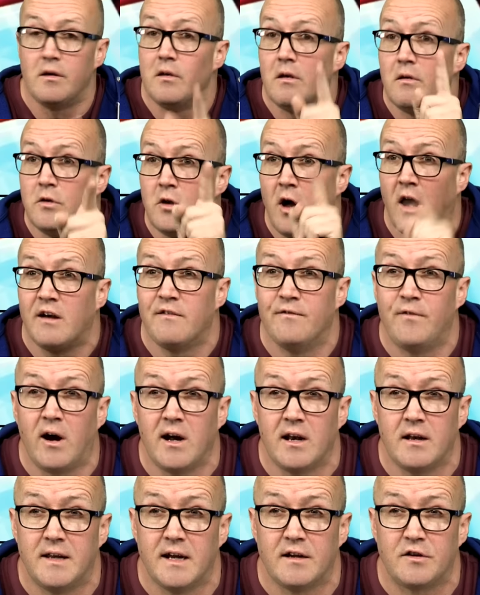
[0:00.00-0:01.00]

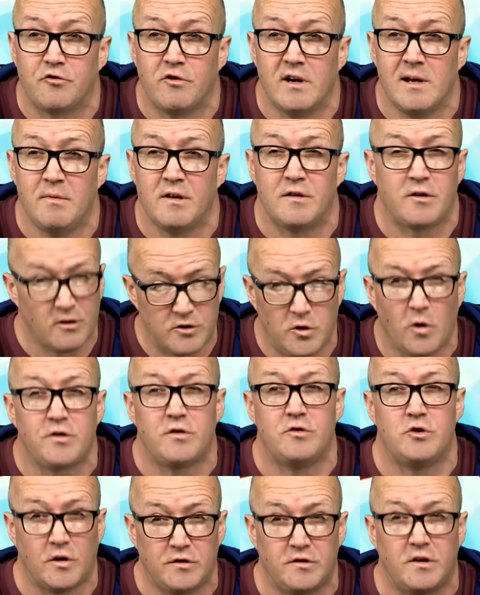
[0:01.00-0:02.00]
non-violent extremists are
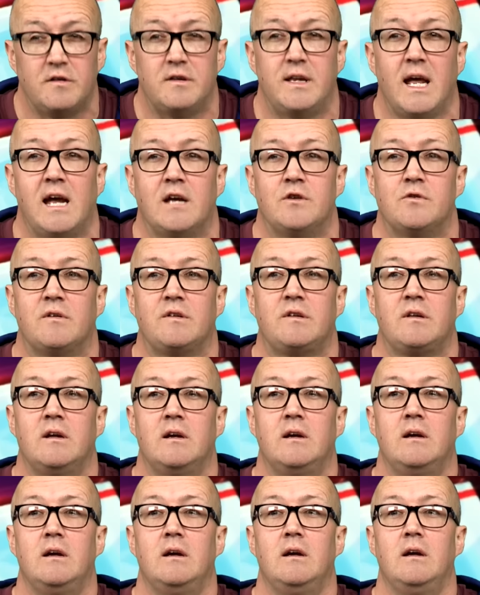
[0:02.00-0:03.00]
just as dangerous.
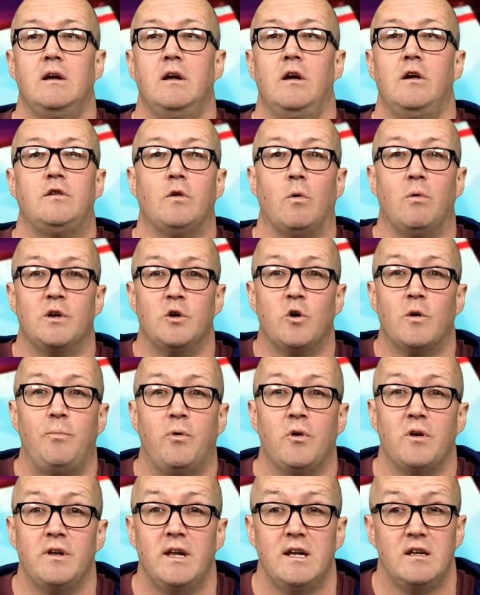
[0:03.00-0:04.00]
So when you're
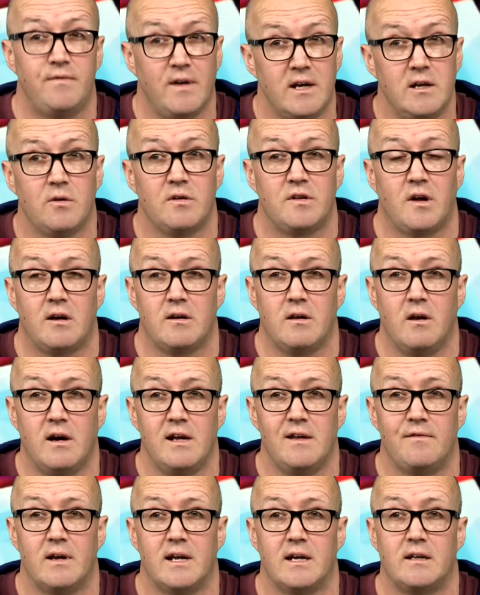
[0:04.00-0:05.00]
putting these videos on
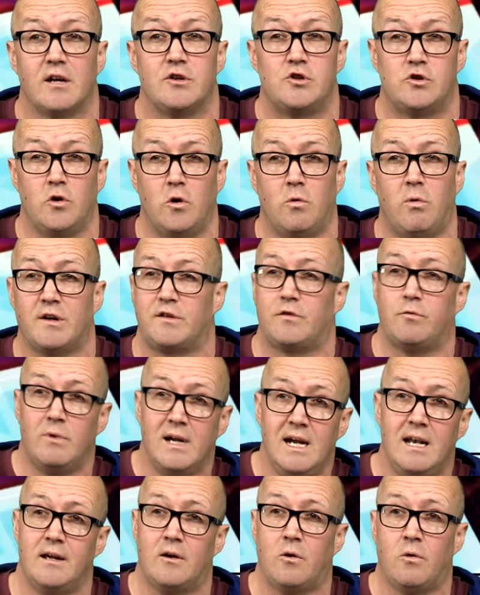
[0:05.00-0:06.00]
live that show what's
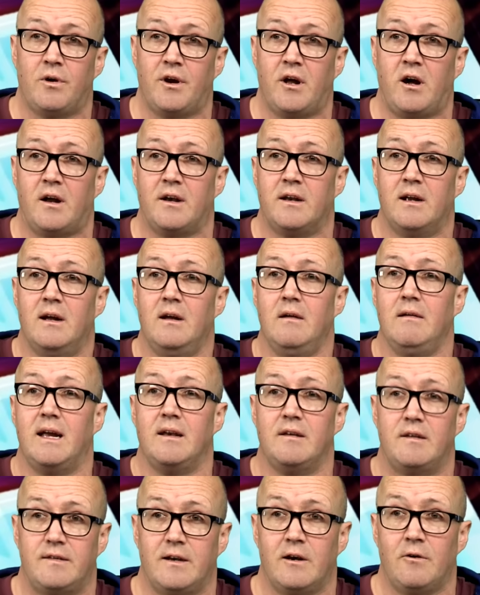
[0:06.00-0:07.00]
really going on in
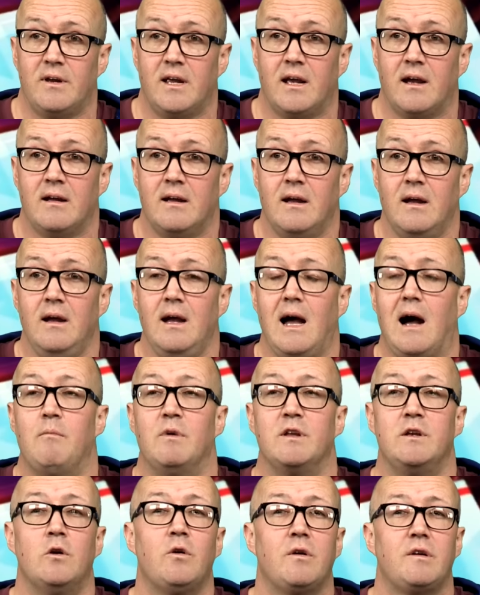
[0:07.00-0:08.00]
Syria, and
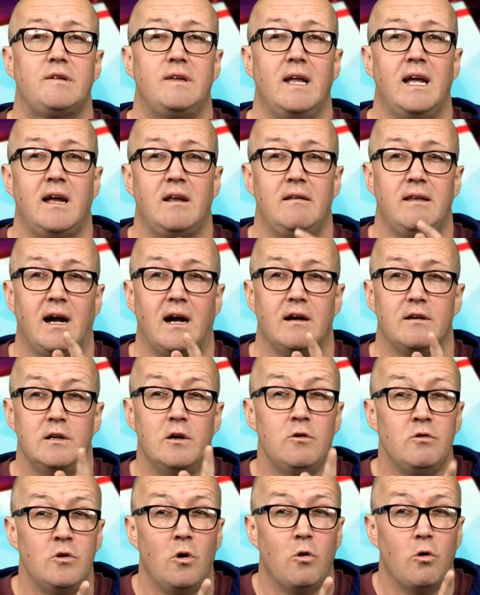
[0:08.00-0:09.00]
when you're saying that
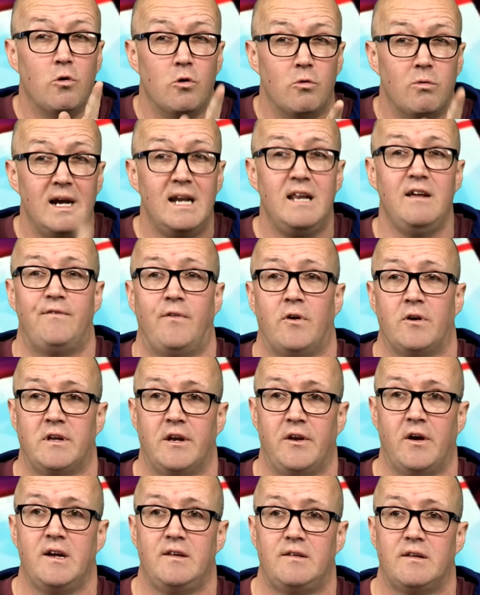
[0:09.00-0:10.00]
you know who really funded
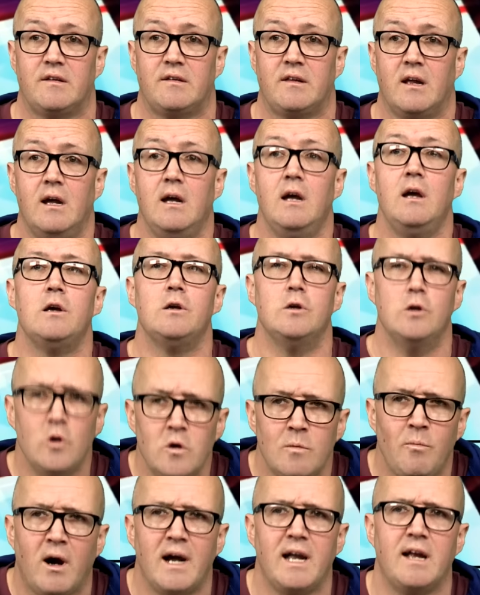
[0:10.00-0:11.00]
ISIS, you
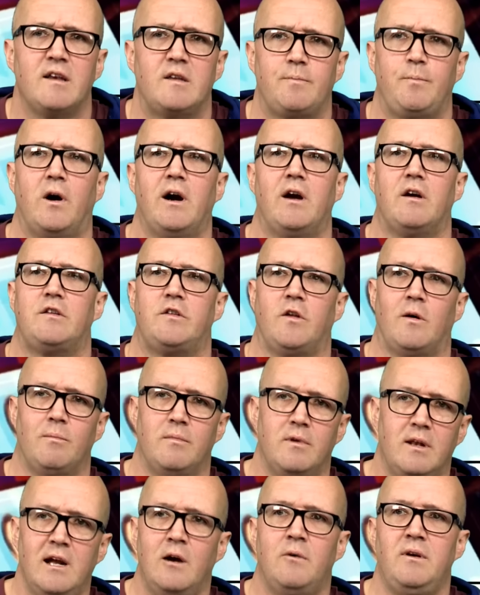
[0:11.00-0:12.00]
might inspire some
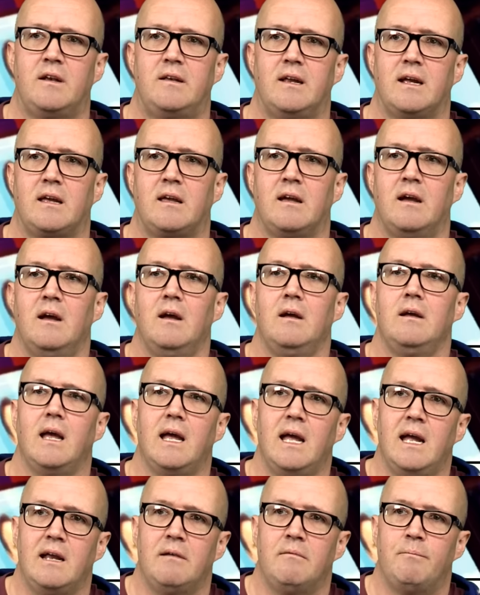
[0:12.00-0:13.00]
lunatic
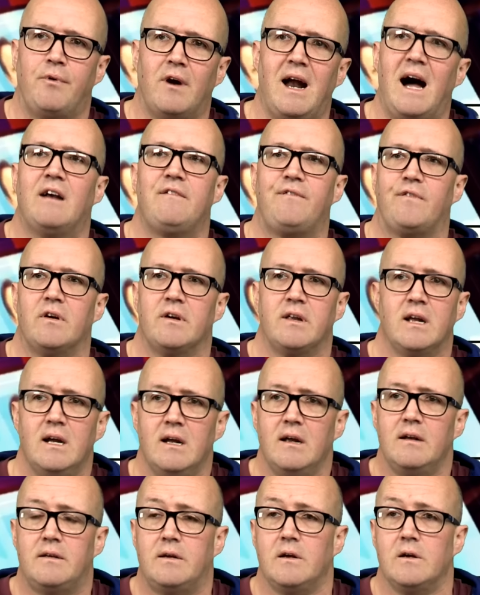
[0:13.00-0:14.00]
in Bradford
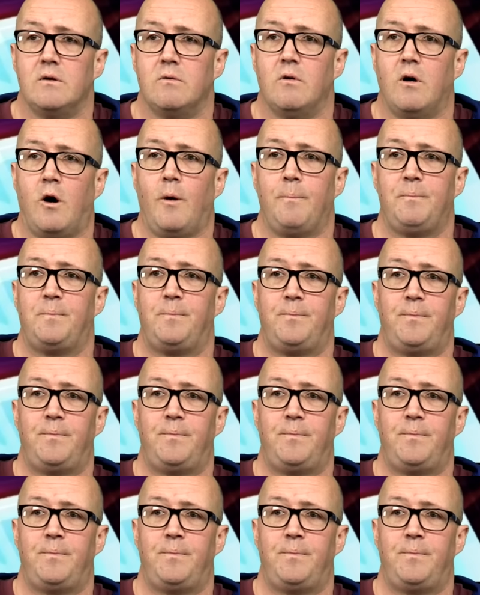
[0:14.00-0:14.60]
to up